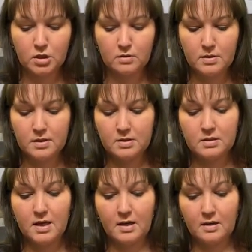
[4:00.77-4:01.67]
What you're going
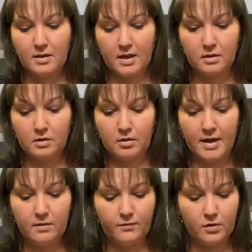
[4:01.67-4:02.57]
to do is
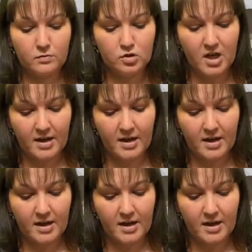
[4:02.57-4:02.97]
take that little